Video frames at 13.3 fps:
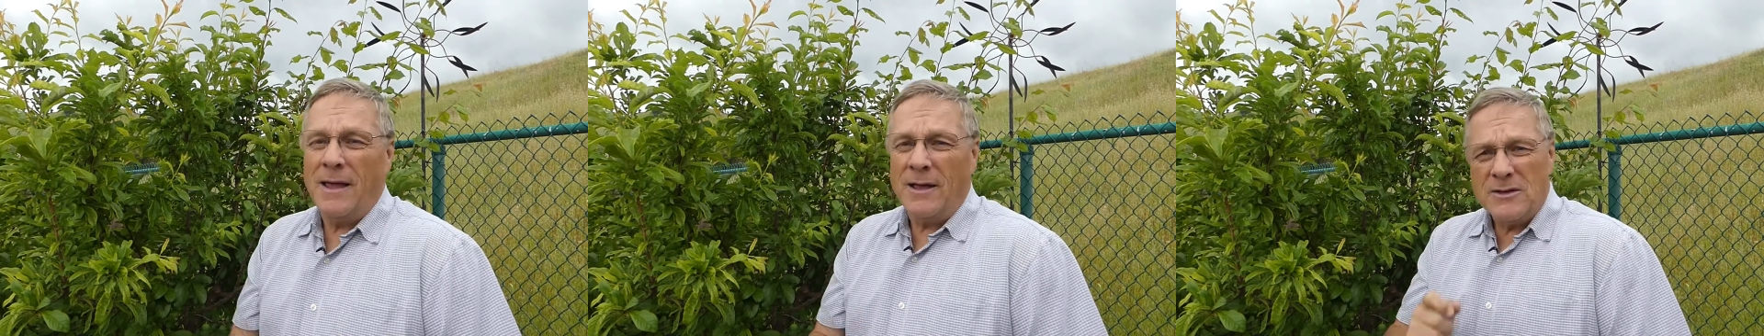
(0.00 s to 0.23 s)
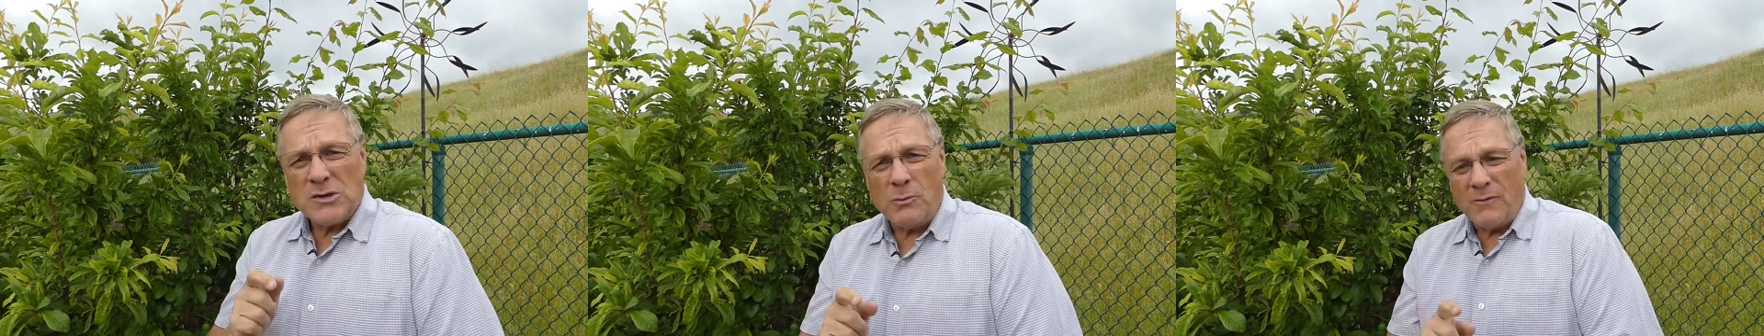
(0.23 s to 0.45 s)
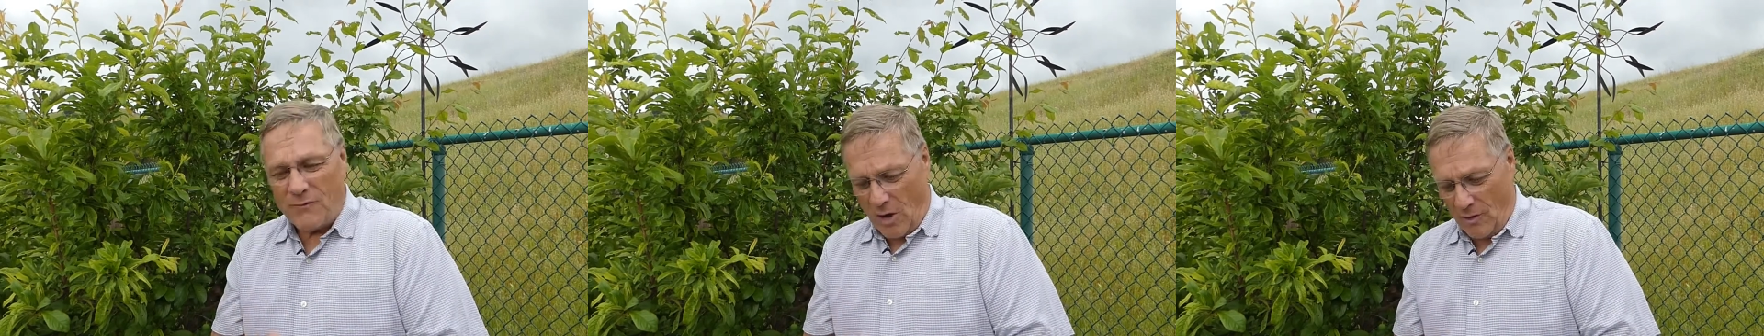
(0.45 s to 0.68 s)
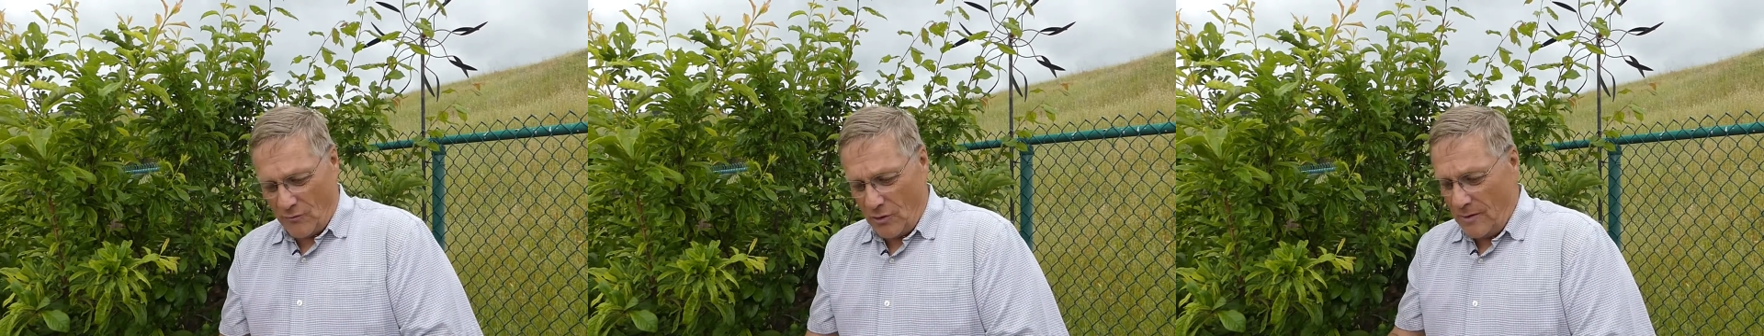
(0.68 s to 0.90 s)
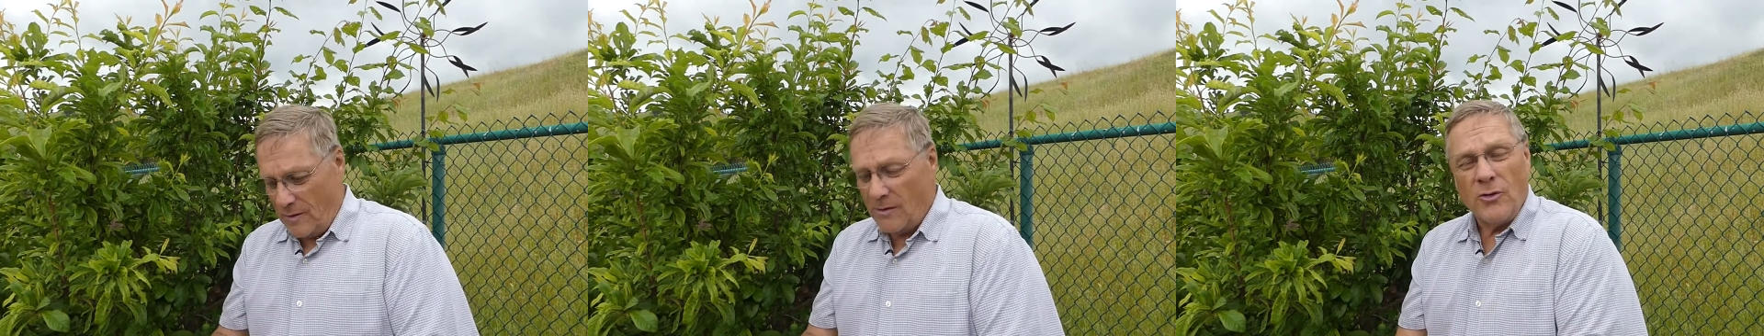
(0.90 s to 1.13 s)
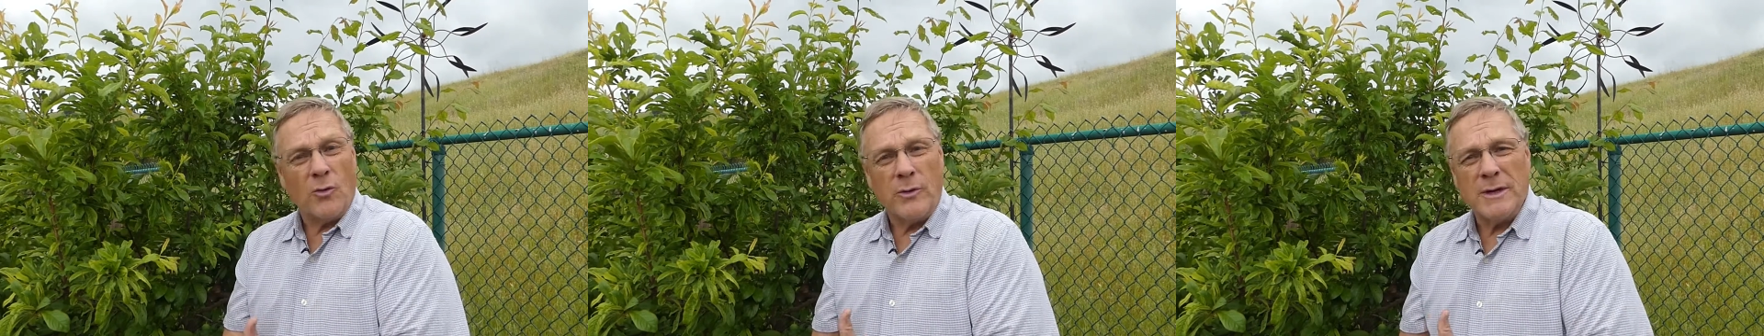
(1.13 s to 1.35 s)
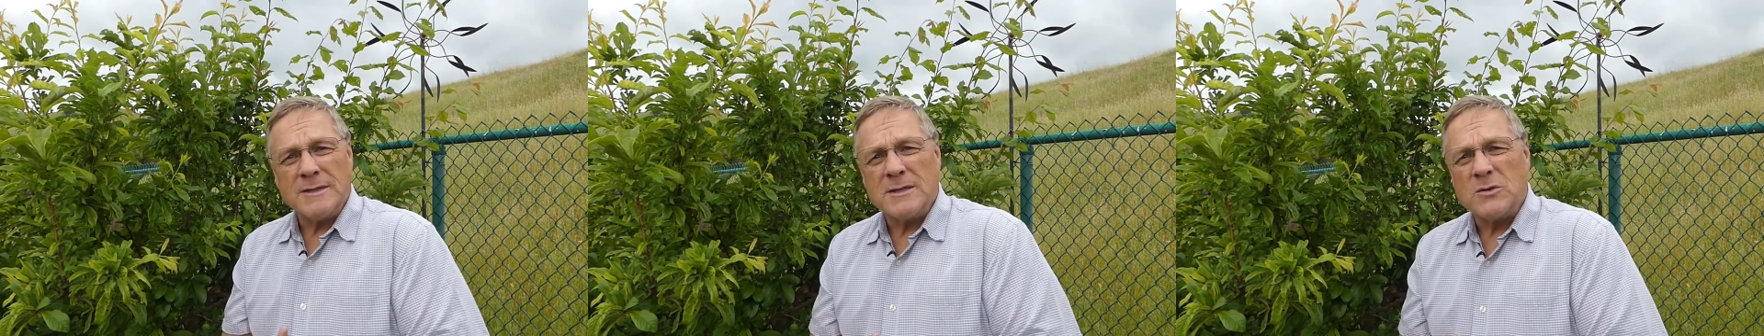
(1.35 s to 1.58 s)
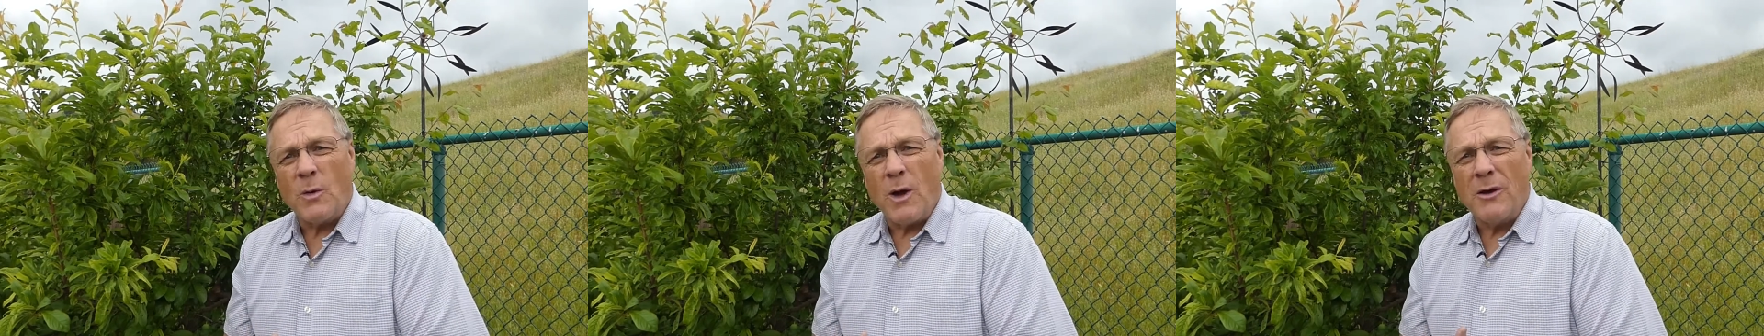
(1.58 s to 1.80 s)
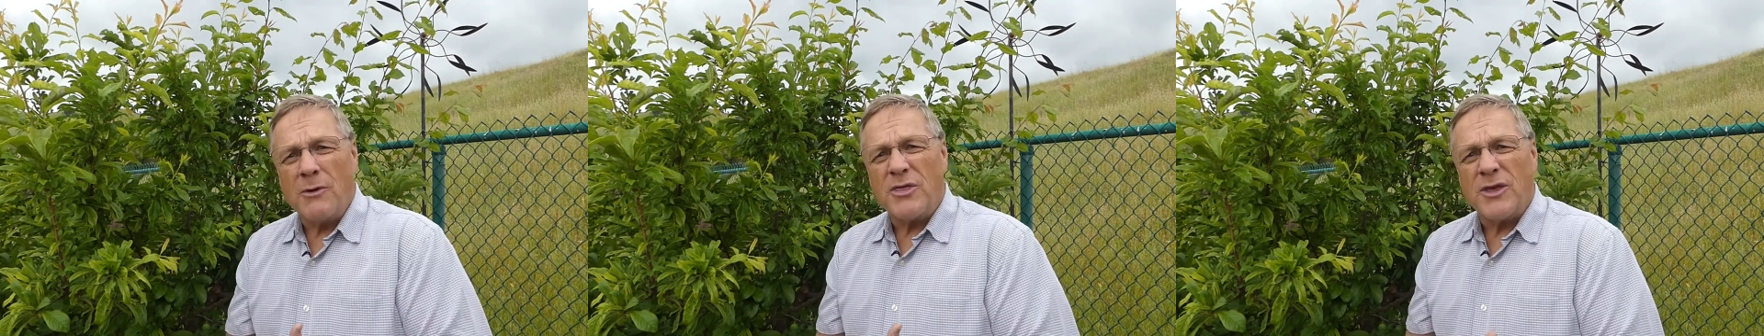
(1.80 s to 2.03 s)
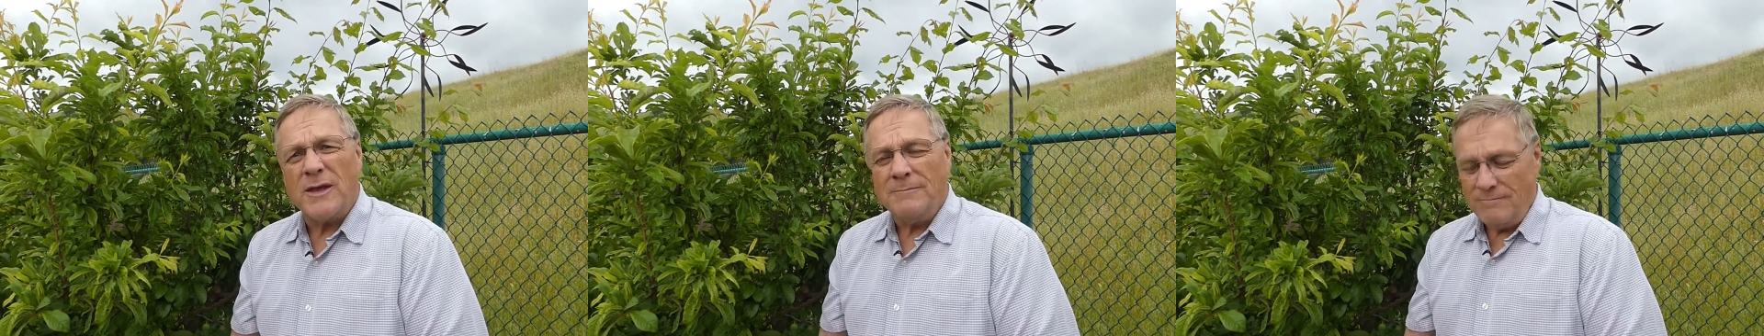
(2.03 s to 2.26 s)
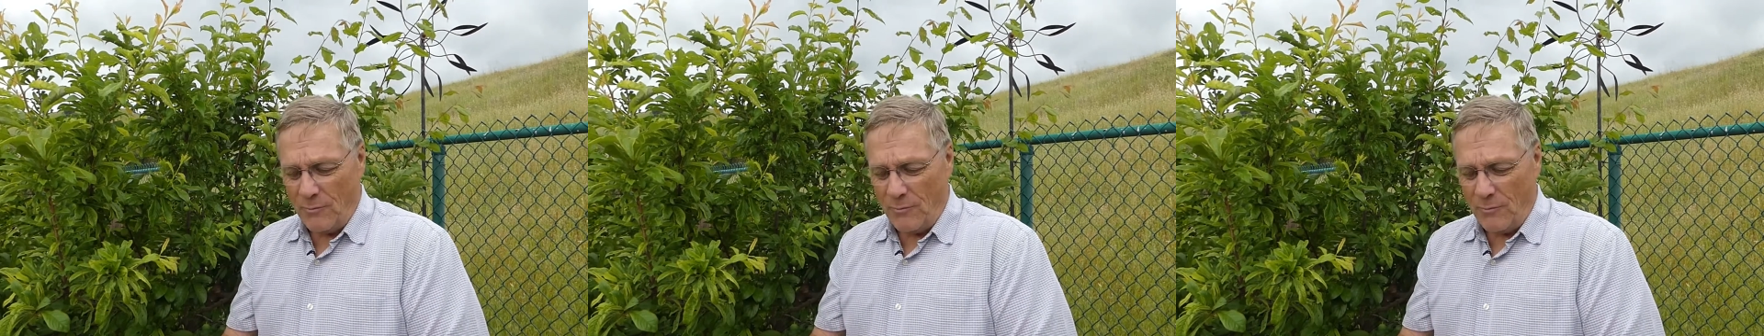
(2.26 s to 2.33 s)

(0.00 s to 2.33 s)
So we've covered the reasons why we thin.